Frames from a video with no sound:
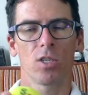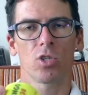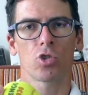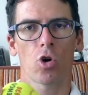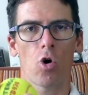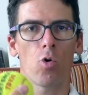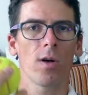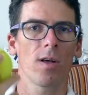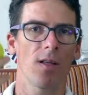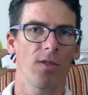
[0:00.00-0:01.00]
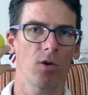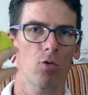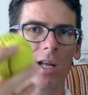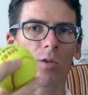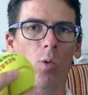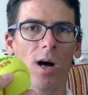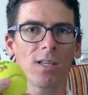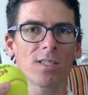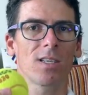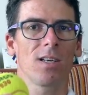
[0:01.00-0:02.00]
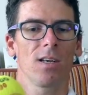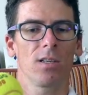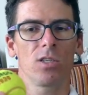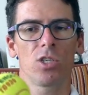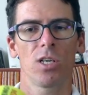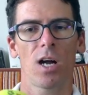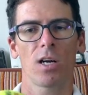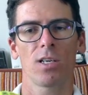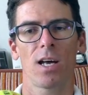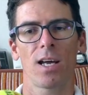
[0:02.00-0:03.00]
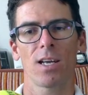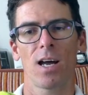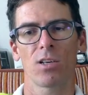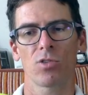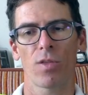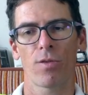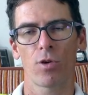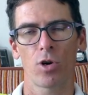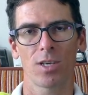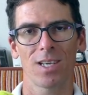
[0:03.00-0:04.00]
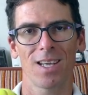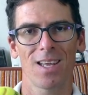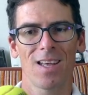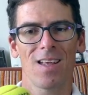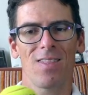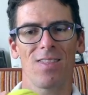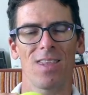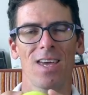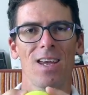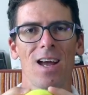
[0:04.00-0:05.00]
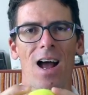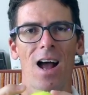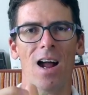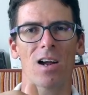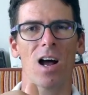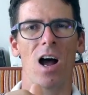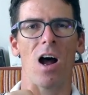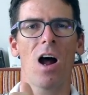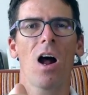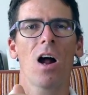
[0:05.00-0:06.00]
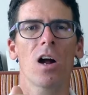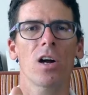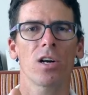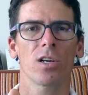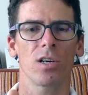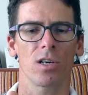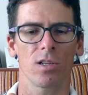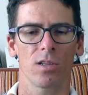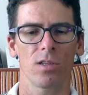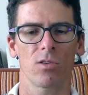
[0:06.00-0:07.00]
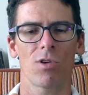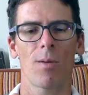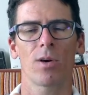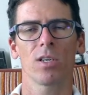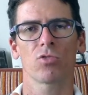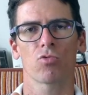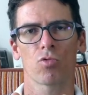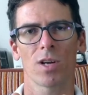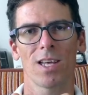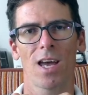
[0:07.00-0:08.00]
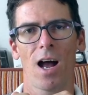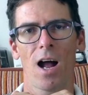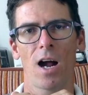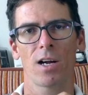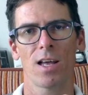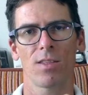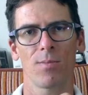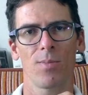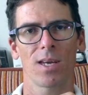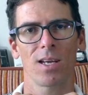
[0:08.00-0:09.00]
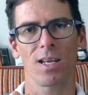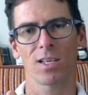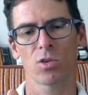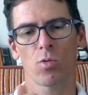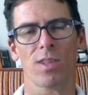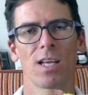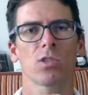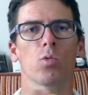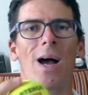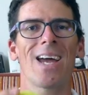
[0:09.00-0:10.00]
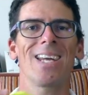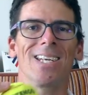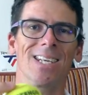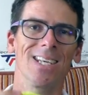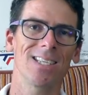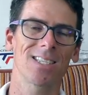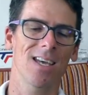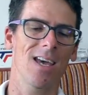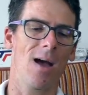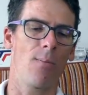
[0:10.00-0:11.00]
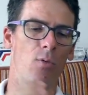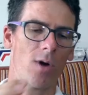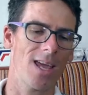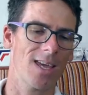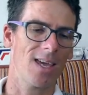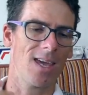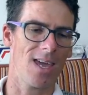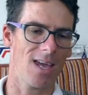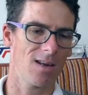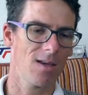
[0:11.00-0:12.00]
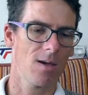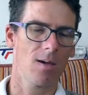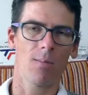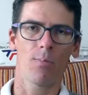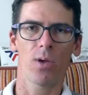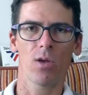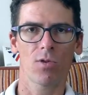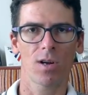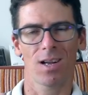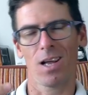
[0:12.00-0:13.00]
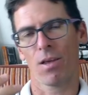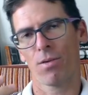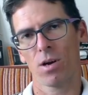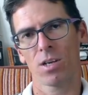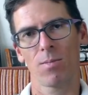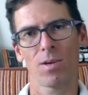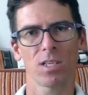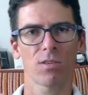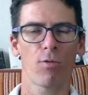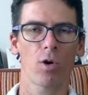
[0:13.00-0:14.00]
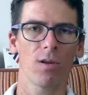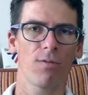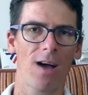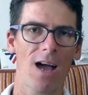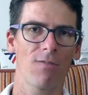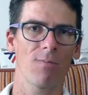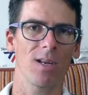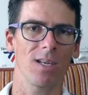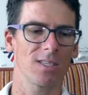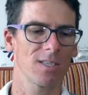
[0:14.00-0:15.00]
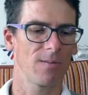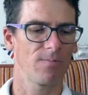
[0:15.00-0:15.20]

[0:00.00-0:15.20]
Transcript: So the red ones, the TR930, they are harder. The rubber is really hard at the beginning. So that's why it needs a break in period, like 30 minutes, 45 minutes.